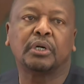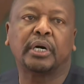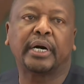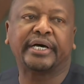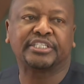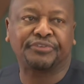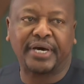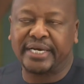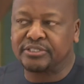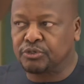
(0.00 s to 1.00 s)
as
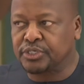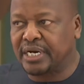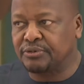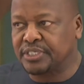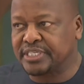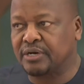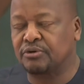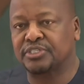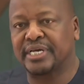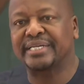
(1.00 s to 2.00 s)
far as those counties are
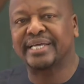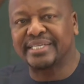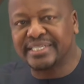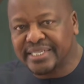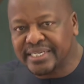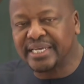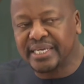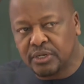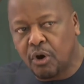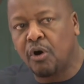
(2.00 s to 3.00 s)
concerned, and indeed
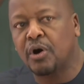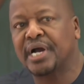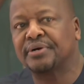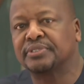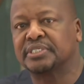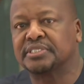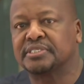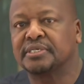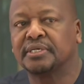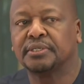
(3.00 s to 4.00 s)
in all
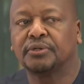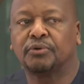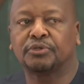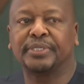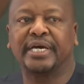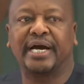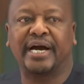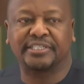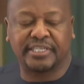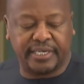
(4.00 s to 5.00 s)
counties, what we are
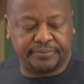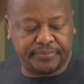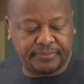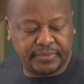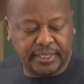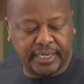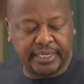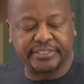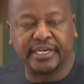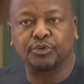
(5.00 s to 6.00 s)
asking
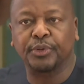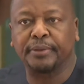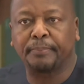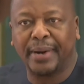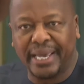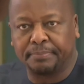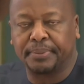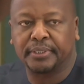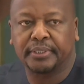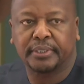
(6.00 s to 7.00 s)
is that we pipe
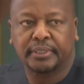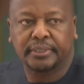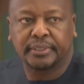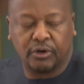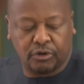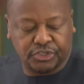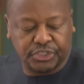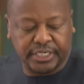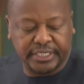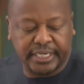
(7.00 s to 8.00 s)
the
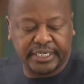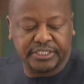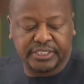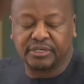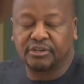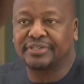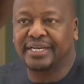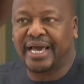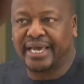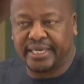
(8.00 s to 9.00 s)
oxygen instead of
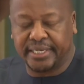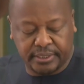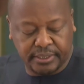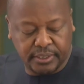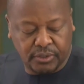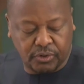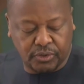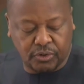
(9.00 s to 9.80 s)
relying on